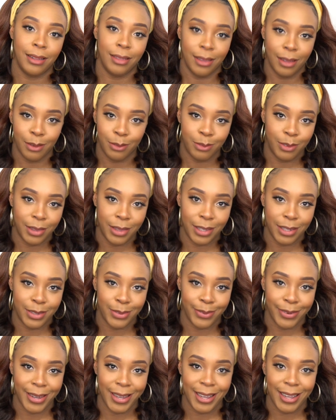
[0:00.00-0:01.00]
in love with
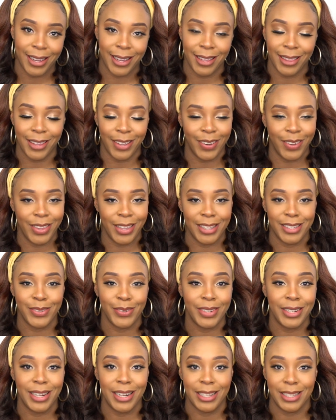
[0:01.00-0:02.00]
this wig now this
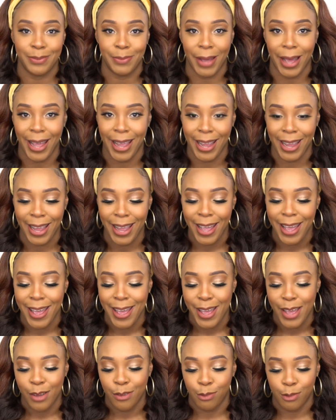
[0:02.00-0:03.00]
one is by
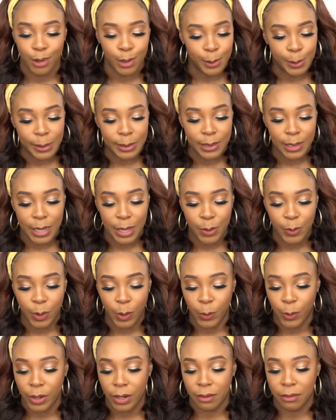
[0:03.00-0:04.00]
Freetress
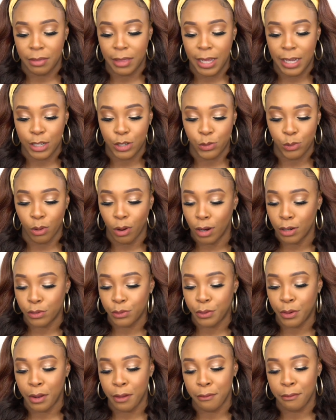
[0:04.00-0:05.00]
Equal one of their
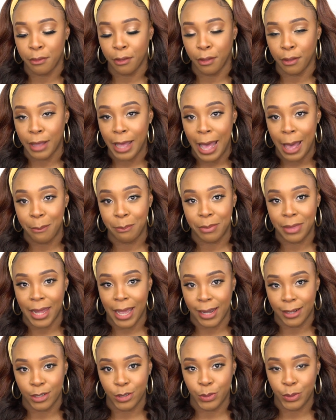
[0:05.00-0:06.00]
drawstring full cap
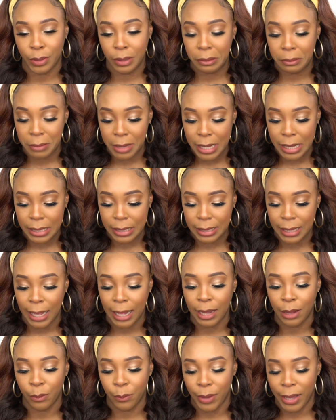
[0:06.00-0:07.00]
natural me
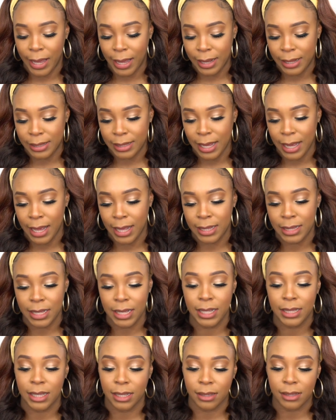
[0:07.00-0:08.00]
style wigs
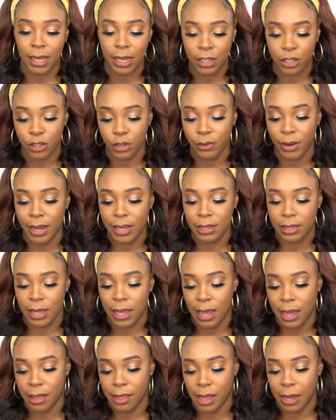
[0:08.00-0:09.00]
it's a texturized
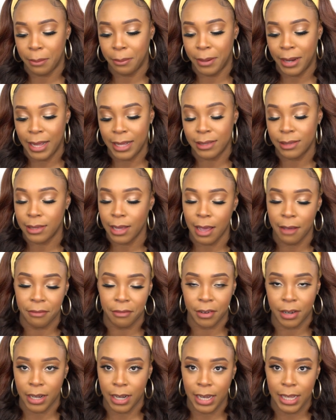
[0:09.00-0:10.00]
hair that blends
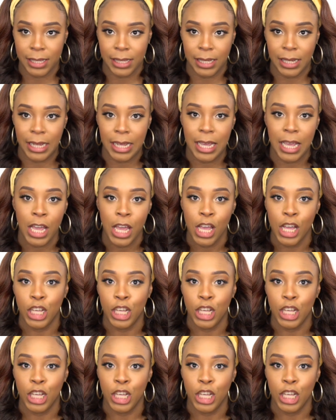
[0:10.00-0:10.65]
effortlessly